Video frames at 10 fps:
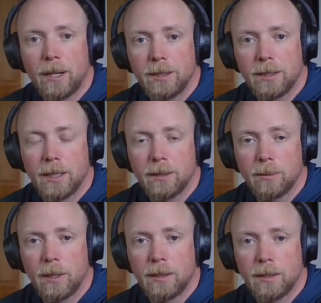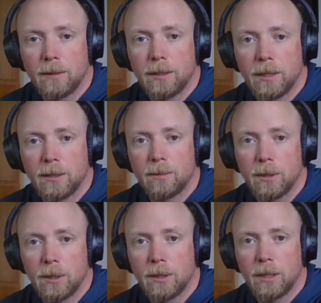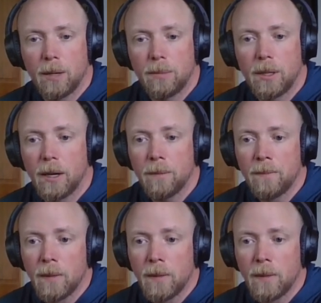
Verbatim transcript: She's got some great stuff. She does a really good job there.